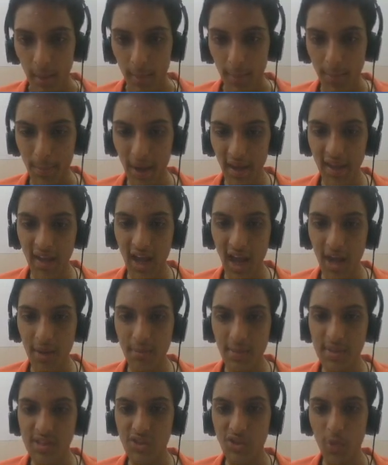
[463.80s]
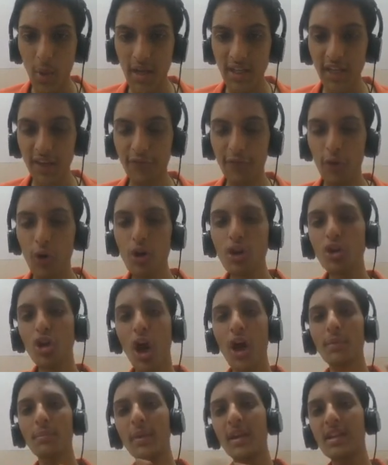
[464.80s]
bicarb is 24,
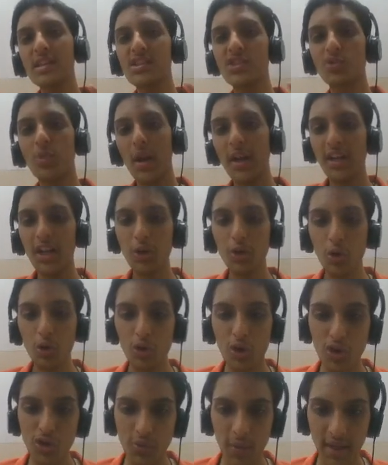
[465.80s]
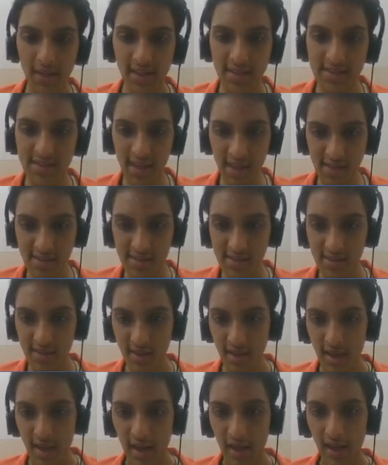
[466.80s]
normal is 22 to 26,
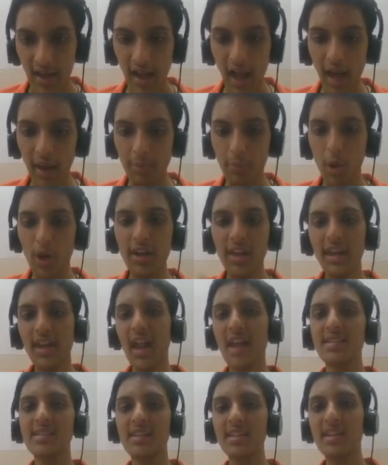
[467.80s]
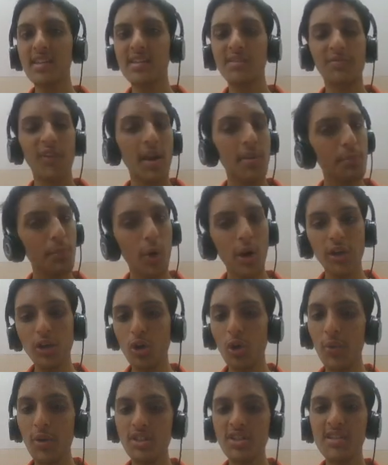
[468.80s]
carbonic acid is
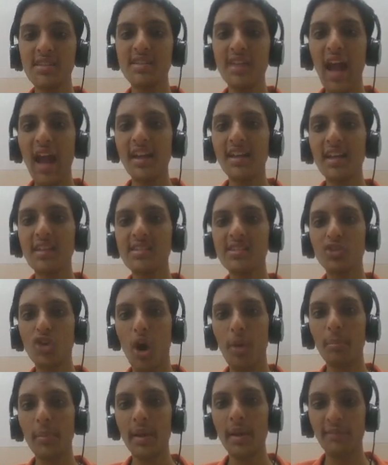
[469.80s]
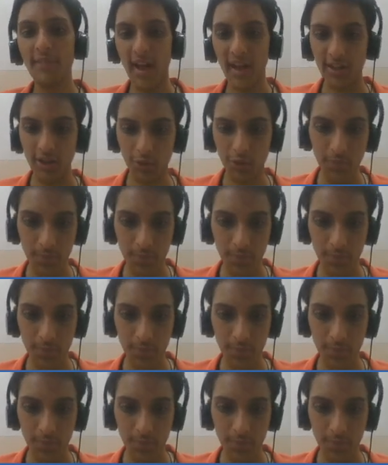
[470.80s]
1.2, which is at its normal value.